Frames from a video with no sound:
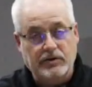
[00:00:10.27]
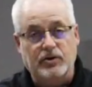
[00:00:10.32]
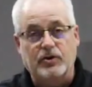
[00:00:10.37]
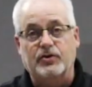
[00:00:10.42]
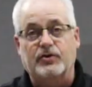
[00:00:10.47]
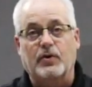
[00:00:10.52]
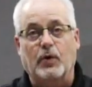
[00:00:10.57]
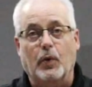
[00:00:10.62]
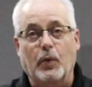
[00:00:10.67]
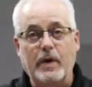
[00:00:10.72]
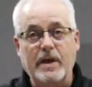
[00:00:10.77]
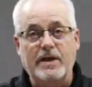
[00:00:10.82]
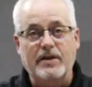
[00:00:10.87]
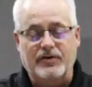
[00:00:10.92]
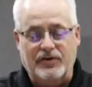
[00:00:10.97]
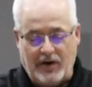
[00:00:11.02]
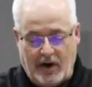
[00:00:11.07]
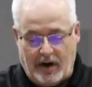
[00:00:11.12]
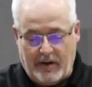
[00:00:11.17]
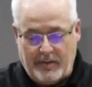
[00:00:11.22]
Just a week
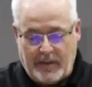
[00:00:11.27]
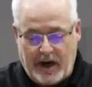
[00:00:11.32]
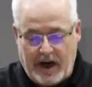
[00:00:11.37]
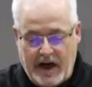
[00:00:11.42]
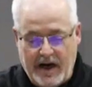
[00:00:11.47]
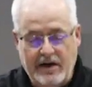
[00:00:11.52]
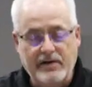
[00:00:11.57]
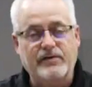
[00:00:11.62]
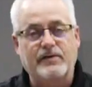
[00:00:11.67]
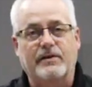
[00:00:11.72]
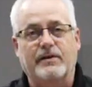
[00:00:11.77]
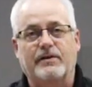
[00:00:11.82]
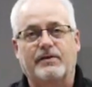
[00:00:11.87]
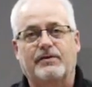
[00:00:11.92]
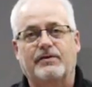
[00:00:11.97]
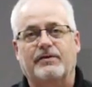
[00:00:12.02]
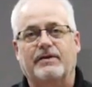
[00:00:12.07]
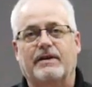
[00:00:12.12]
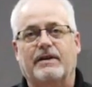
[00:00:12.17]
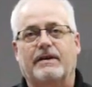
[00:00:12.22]
has gone by
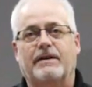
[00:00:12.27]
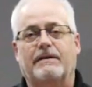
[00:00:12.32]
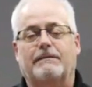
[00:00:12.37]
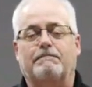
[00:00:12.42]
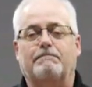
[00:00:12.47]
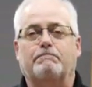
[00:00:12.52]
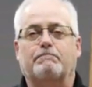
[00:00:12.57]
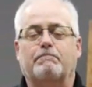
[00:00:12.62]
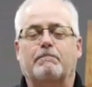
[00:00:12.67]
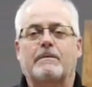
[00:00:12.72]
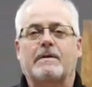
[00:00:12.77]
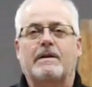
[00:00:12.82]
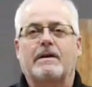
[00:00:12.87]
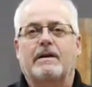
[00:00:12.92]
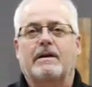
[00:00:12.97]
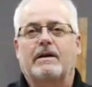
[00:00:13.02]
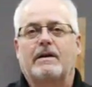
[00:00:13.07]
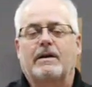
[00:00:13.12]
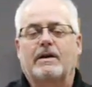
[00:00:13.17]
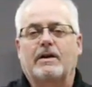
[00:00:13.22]
since
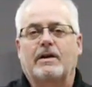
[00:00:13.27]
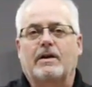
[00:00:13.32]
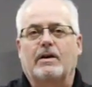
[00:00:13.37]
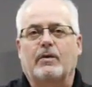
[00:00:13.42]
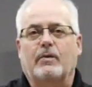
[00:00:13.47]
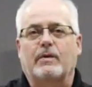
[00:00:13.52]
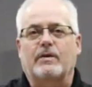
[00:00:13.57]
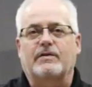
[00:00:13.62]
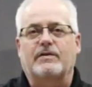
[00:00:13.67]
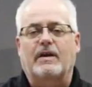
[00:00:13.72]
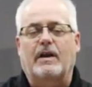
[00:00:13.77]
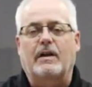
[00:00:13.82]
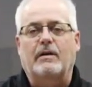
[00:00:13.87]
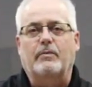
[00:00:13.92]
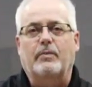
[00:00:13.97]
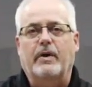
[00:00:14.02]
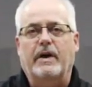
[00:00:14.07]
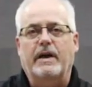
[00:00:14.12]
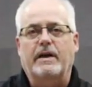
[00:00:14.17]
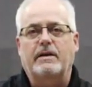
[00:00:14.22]
we
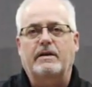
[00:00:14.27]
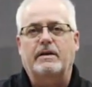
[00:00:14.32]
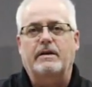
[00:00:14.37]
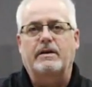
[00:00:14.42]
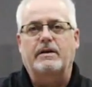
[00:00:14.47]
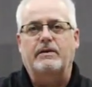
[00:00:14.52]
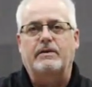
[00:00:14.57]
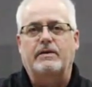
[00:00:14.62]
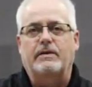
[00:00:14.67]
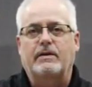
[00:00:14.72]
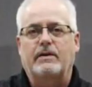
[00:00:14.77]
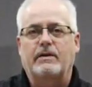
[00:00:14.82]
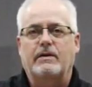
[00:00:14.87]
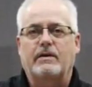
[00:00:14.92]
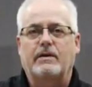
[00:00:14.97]
celebrated